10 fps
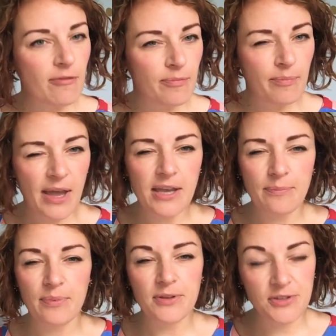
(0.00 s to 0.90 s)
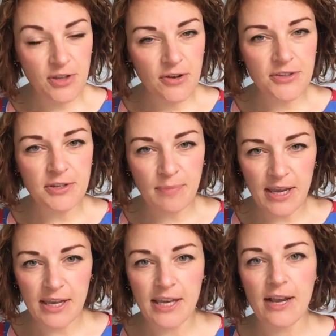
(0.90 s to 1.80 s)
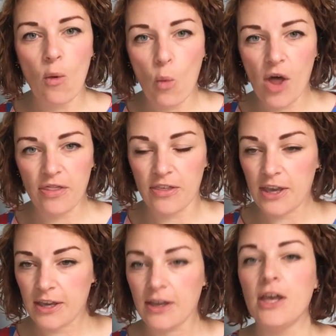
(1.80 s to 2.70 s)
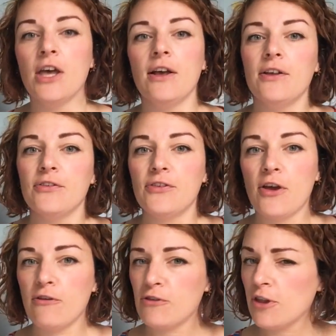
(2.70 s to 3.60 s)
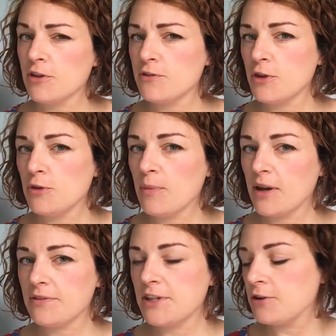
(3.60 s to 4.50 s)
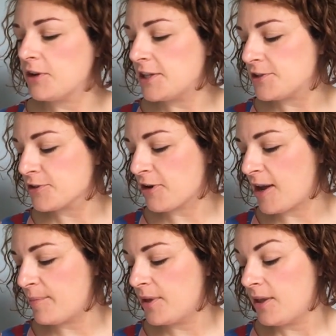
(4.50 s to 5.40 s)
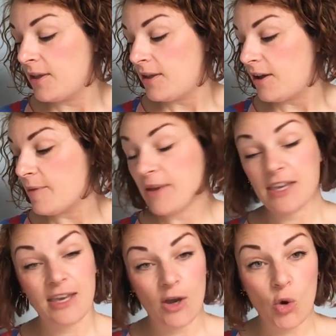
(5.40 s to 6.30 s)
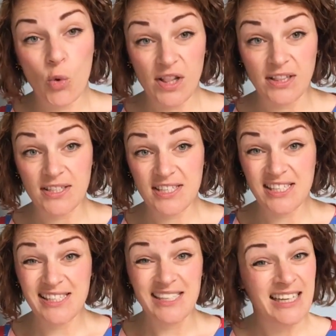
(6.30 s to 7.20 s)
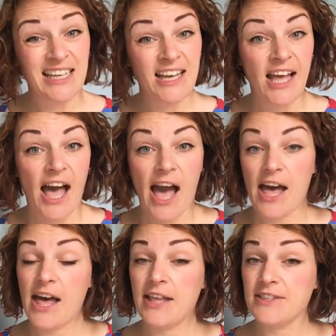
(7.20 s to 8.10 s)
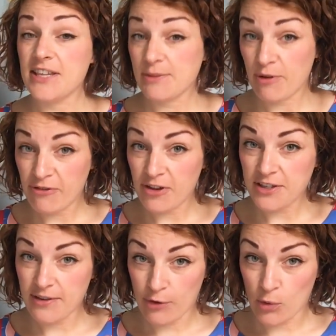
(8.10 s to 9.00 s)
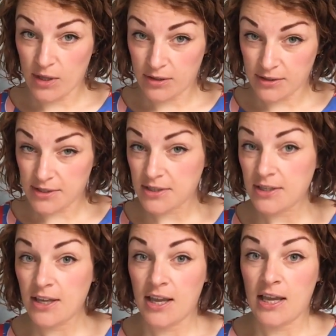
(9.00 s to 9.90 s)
have ma started making one thing. So for those of you who might have seen on Instagram, I'm making a quilt and it's my first ever quilt